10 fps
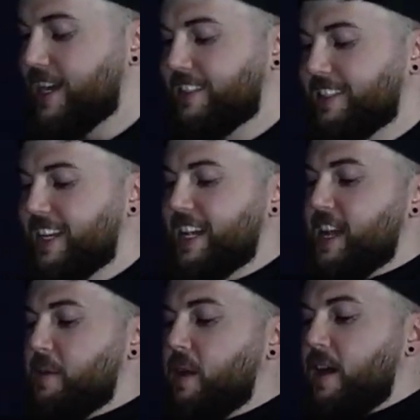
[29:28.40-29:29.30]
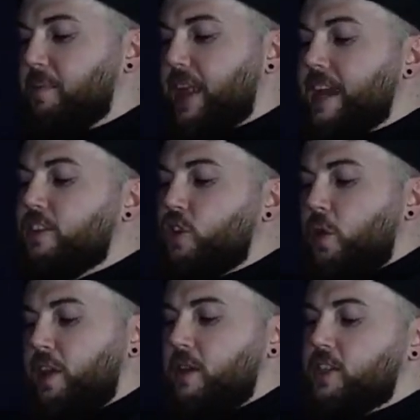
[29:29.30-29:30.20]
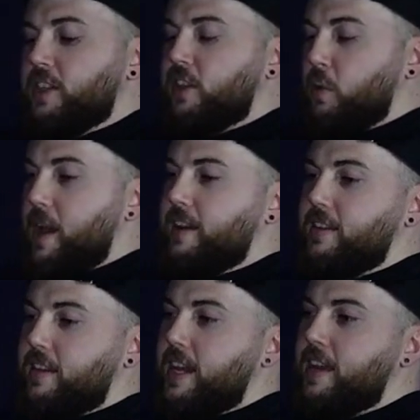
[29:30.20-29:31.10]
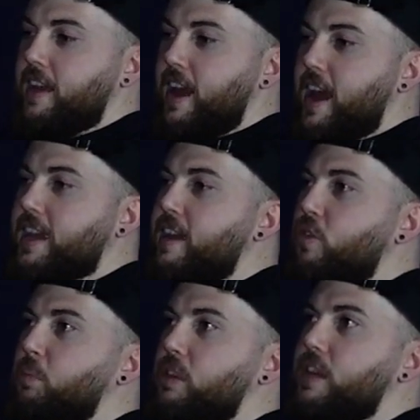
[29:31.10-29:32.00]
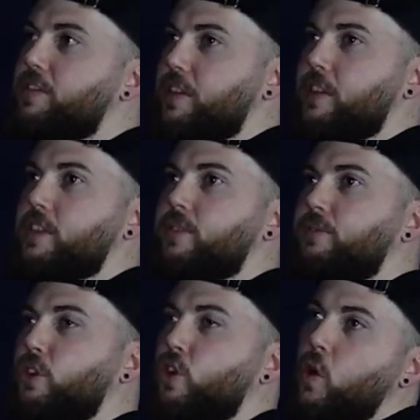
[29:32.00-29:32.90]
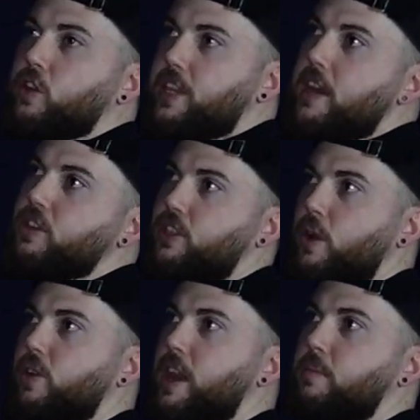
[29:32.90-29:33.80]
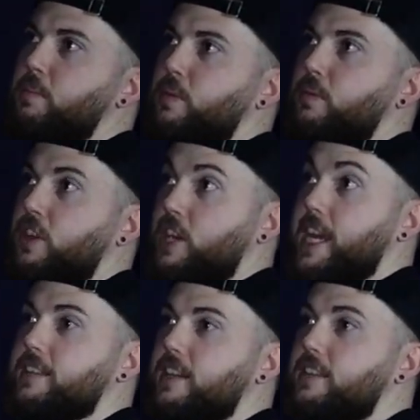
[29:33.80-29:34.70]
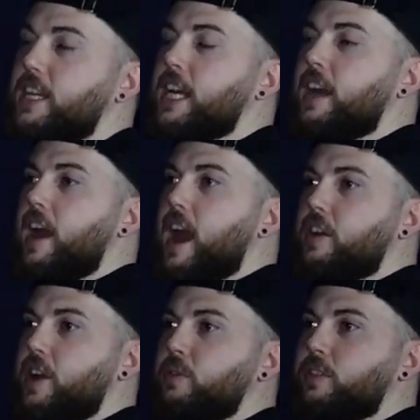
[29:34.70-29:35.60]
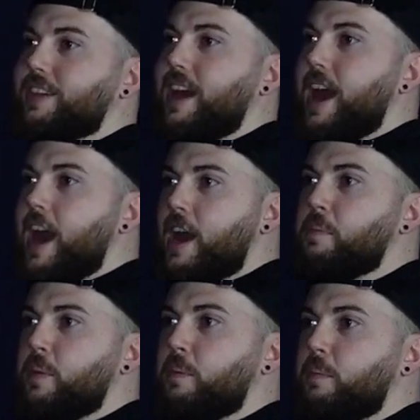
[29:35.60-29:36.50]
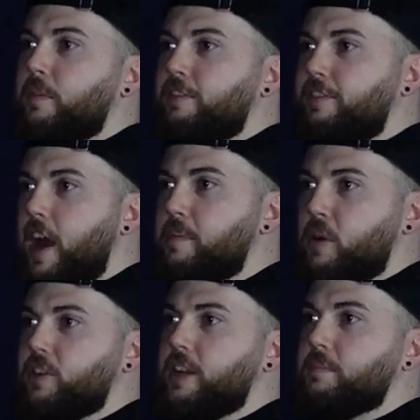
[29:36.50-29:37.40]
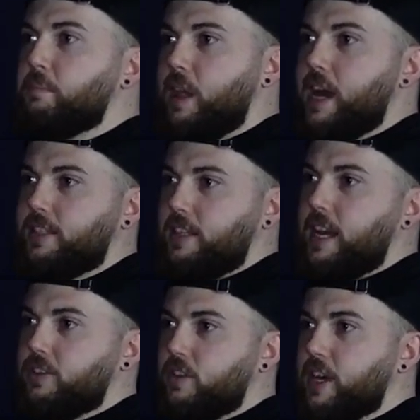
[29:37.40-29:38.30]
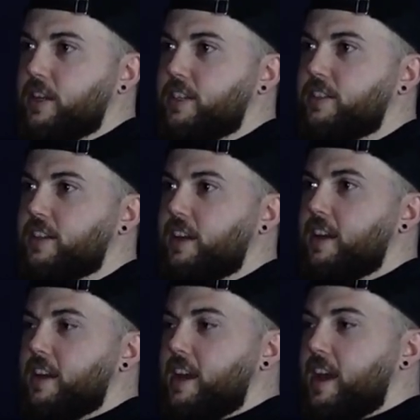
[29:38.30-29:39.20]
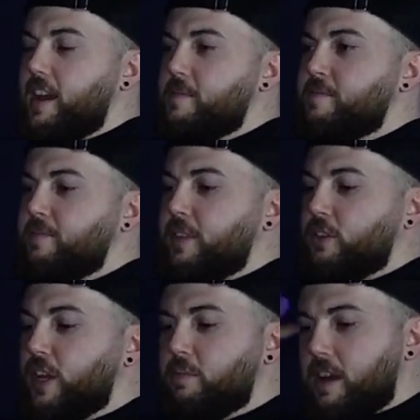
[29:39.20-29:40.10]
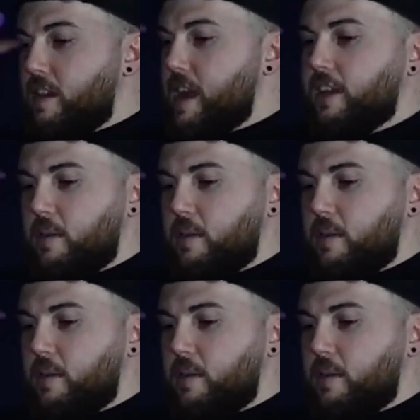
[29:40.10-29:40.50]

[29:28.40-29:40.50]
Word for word: mate, of what year it is. But in 2023, I cannot believe that there's content still getting created around ab, fat burning, blasting exercises. I know. This is, uh, um, it's had